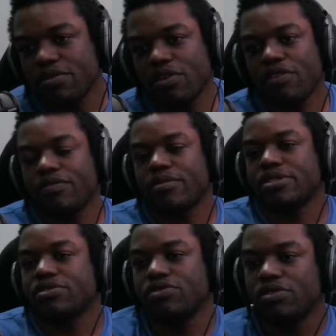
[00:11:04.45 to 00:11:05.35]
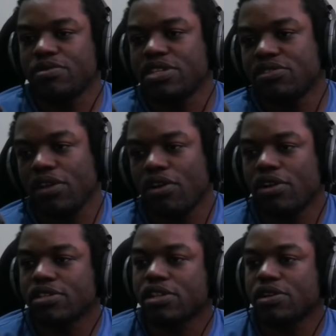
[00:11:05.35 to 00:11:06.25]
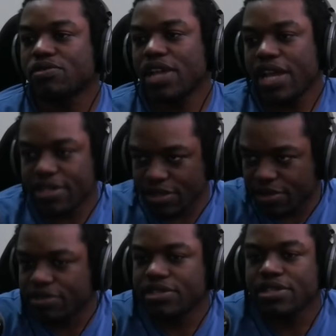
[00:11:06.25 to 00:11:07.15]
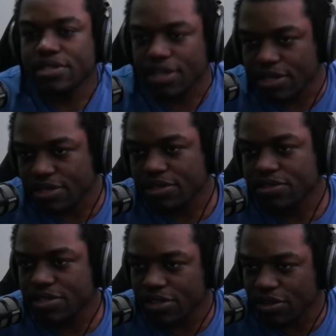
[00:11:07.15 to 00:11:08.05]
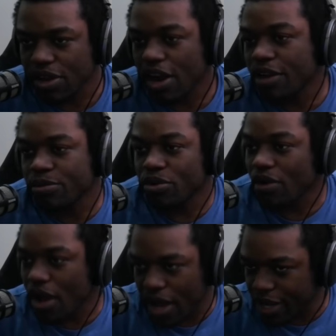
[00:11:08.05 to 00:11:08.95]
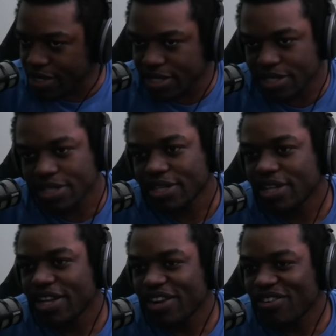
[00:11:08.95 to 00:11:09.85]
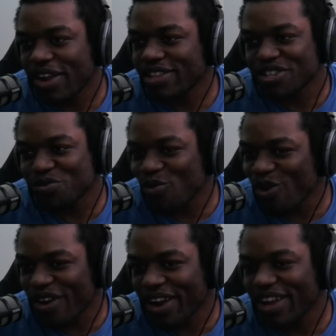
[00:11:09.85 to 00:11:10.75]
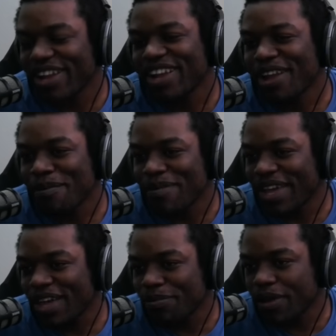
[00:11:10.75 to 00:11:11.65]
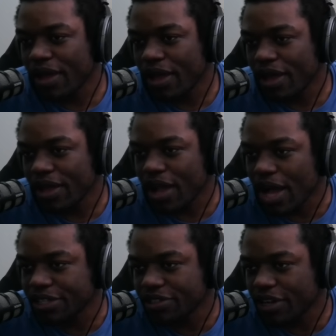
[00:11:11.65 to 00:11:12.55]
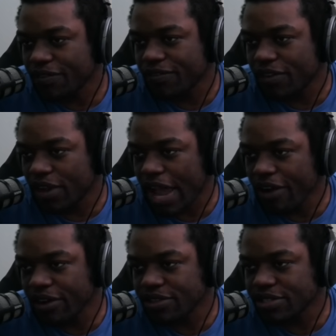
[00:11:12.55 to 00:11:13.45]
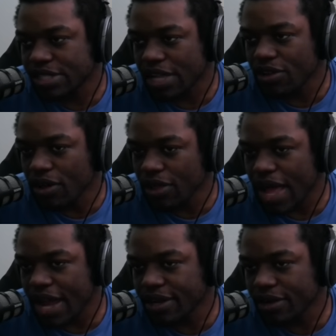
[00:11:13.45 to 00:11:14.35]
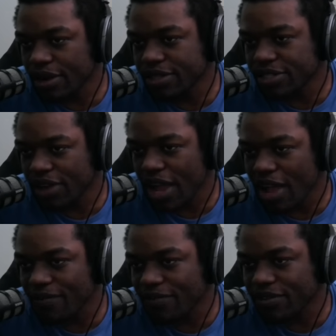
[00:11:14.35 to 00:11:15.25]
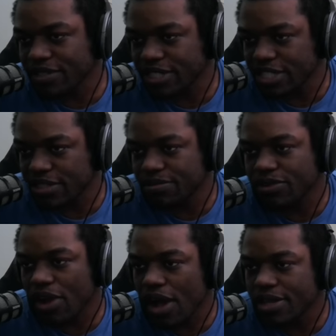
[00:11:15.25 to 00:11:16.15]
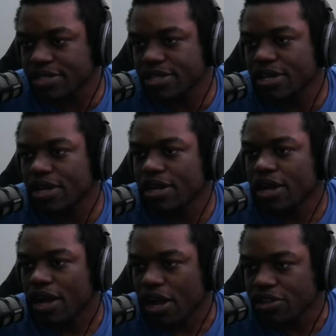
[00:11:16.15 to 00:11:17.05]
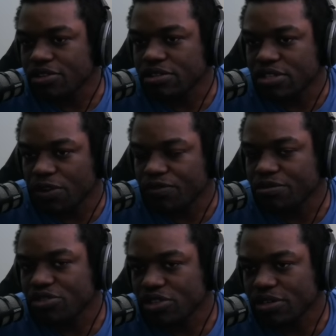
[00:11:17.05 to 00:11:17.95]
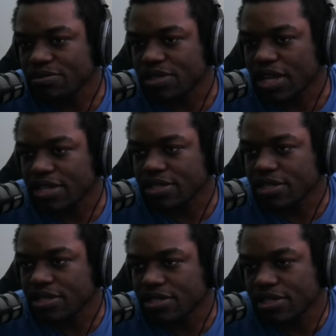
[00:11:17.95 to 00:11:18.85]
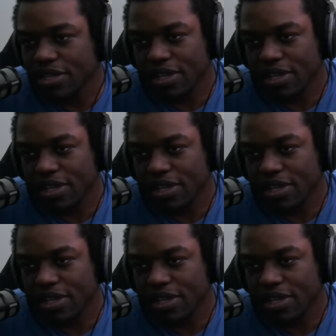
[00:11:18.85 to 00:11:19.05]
We'll go over them as a group. These three cards, along with Agent 13, Sentinel, Snowguard, Mirage, right? There's more. Make up a, a cadre of characters that all add a card to your hand for a cheap cost under different circumstances.